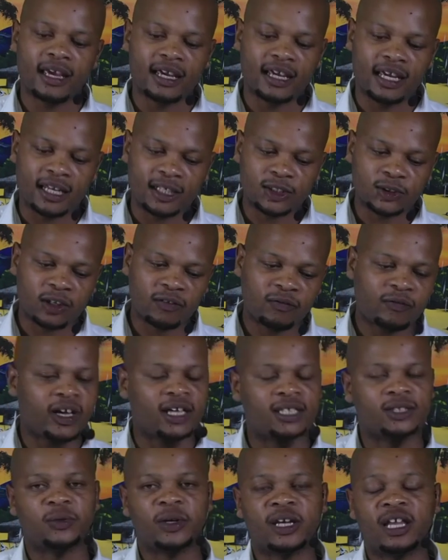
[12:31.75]
In actual
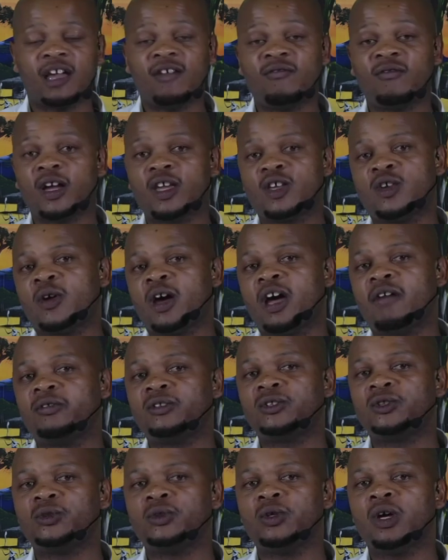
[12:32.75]
fact, whenever you have
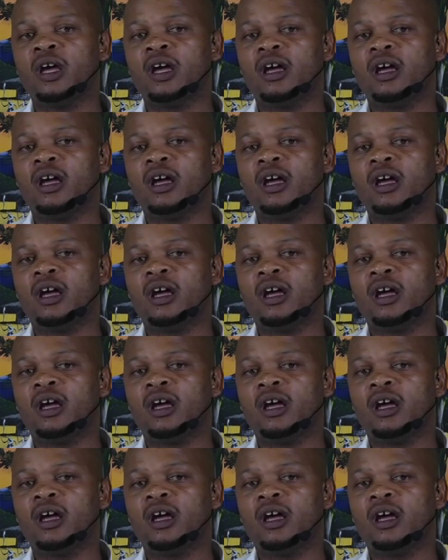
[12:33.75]
to